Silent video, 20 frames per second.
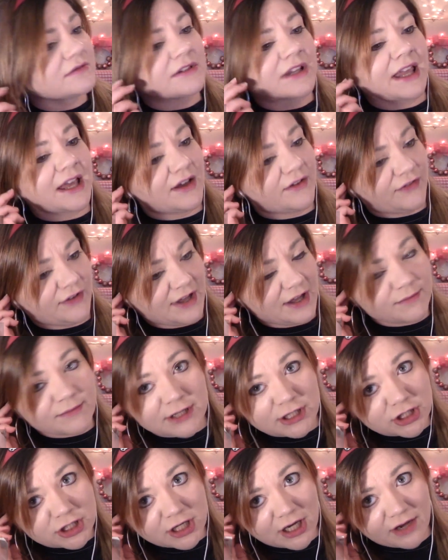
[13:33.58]
give him
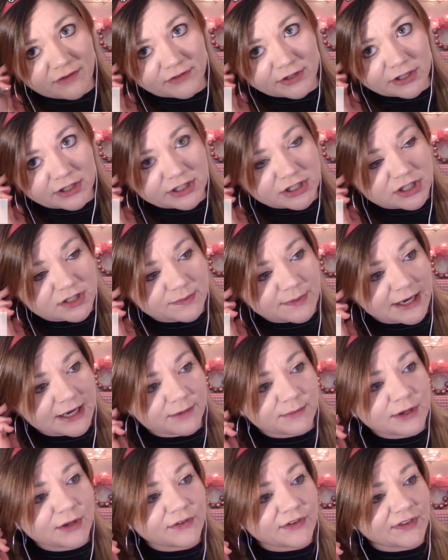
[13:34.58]
a shovel and just make
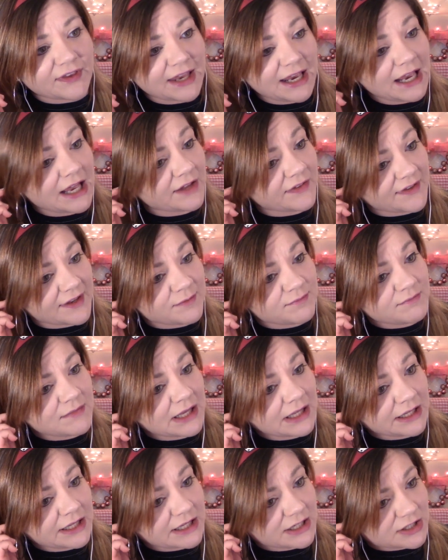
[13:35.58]
him use his hands in
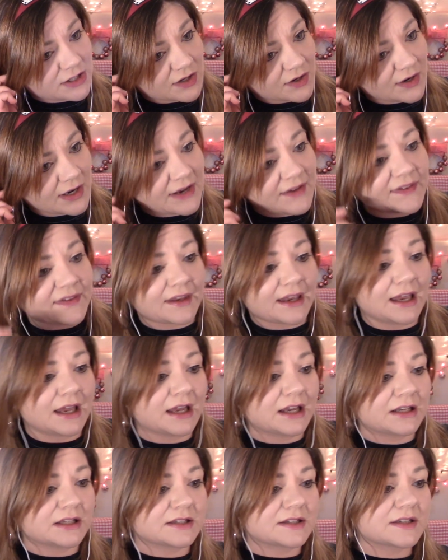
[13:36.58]
million degree
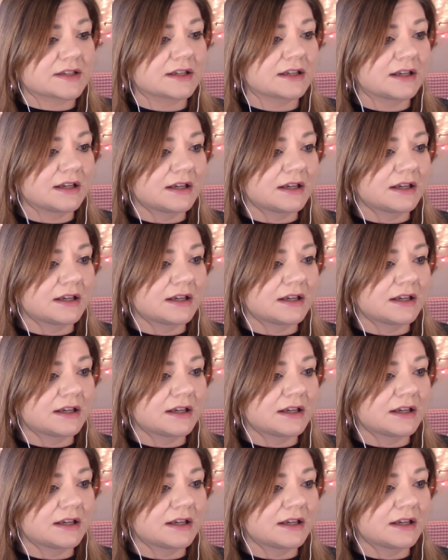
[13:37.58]
sand.